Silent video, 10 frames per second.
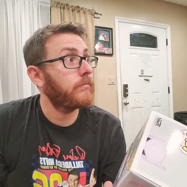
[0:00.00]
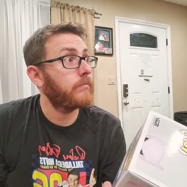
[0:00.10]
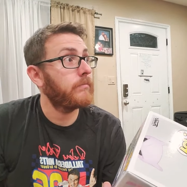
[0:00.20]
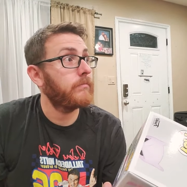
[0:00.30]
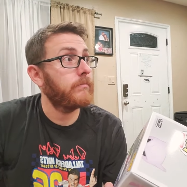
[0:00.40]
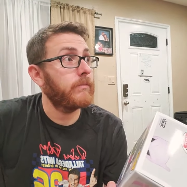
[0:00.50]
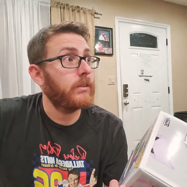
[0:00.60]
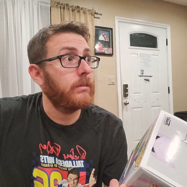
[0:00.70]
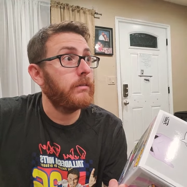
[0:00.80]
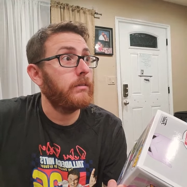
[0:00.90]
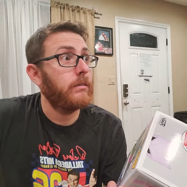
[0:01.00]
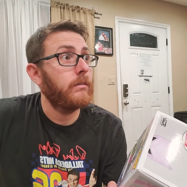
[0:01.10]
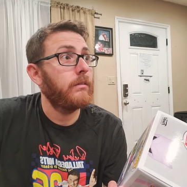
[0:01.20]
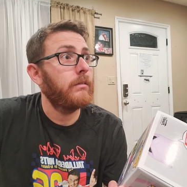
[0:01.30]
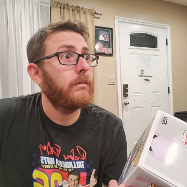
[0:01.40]

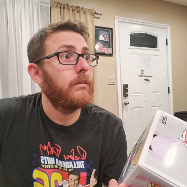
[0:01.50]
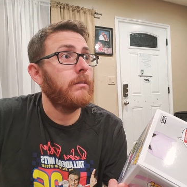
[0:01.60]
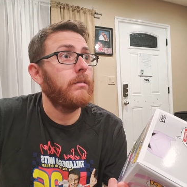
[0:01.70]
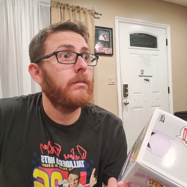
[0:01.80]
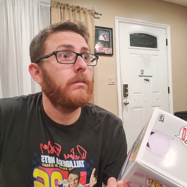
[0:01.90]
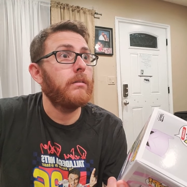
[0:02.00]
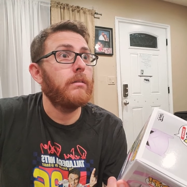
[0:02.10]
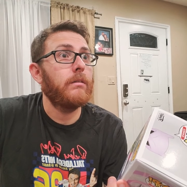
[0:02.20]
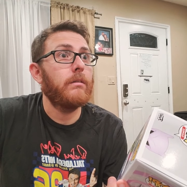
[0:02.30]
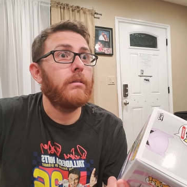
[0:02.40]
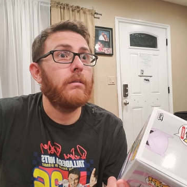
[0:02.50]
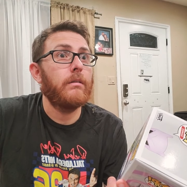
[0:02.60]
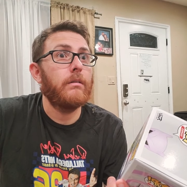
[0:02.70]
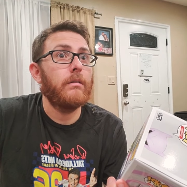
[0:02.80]
Nobody speaks.